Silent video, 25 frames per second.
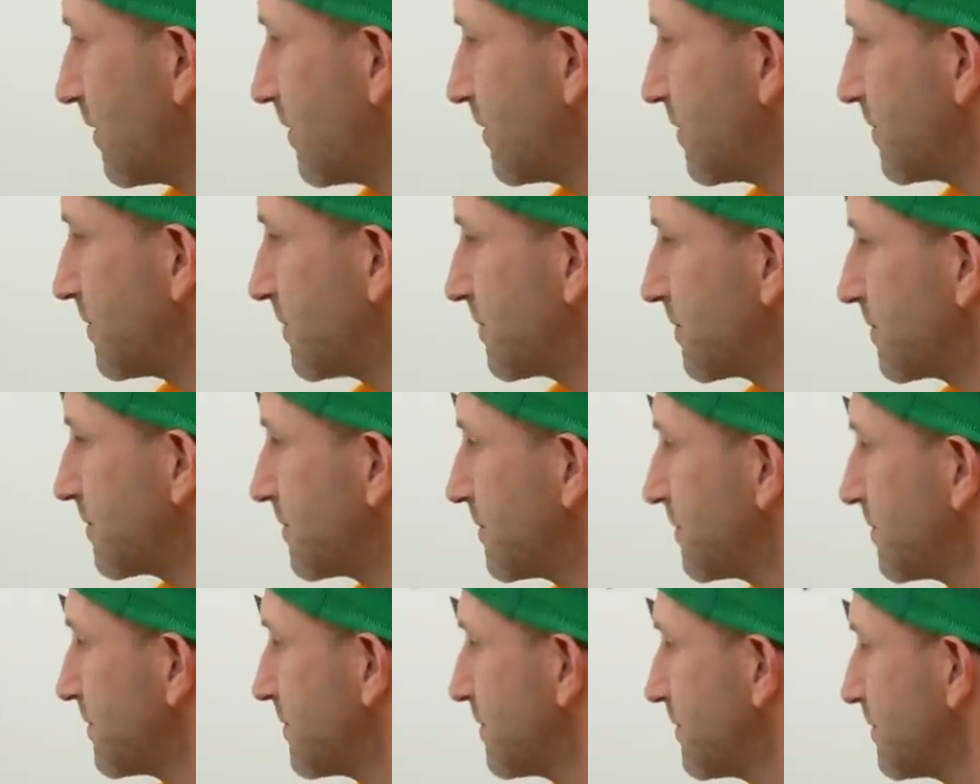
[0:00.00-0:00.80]

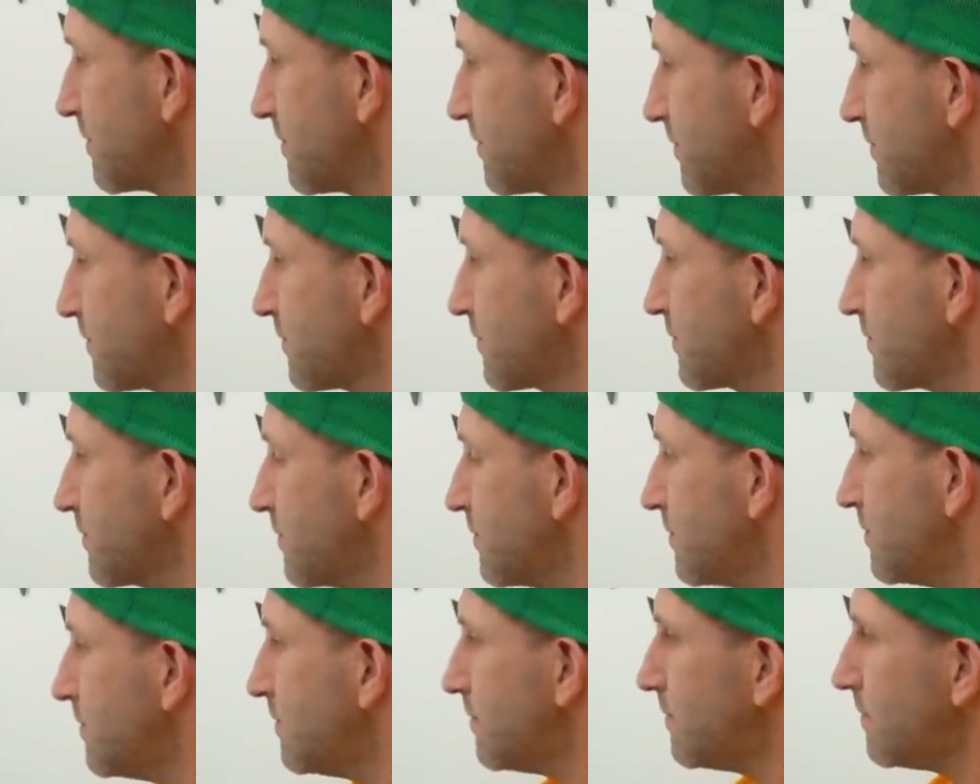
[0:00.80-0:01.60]

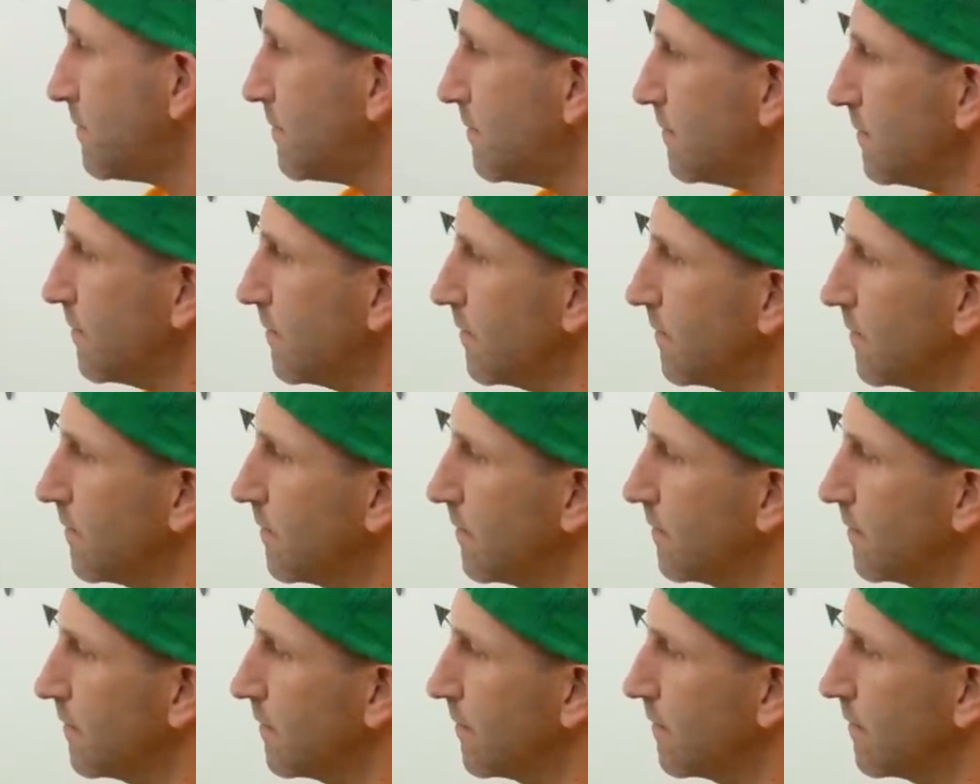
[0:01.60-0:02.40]

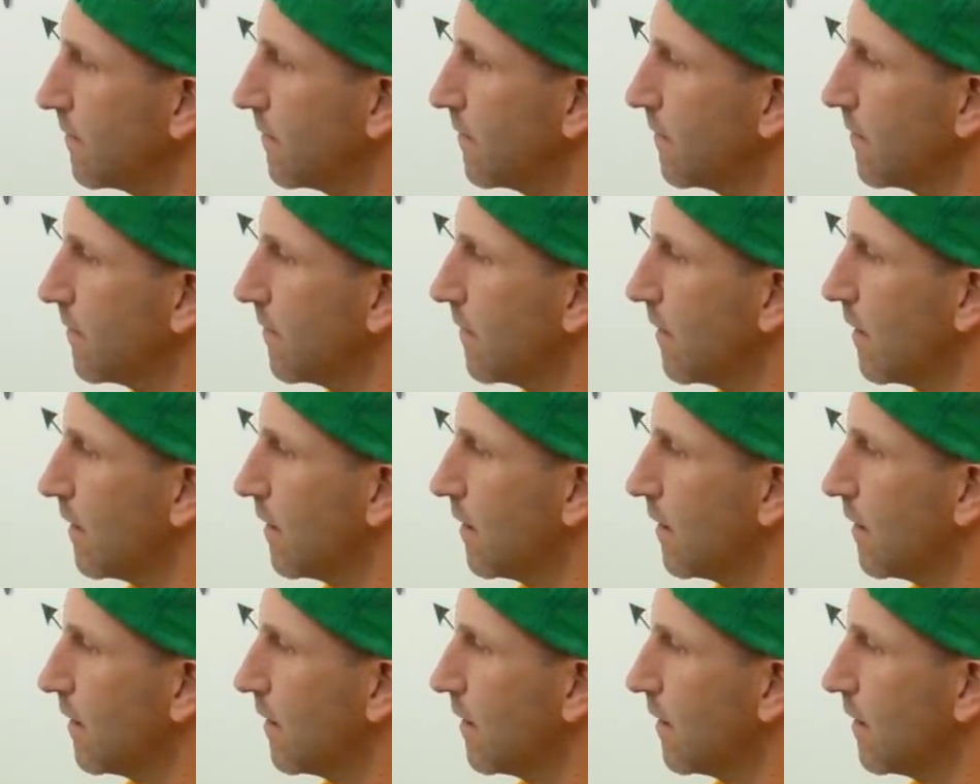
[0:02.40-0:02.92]
(no one is talking)